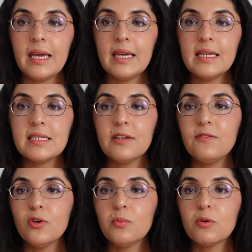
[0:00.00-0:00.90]
and I
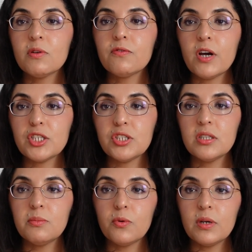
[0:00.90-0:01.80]
feel more refreshed in
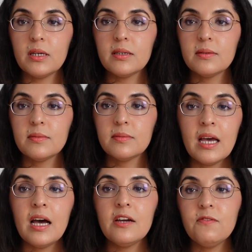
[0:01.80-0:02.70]
the morning. I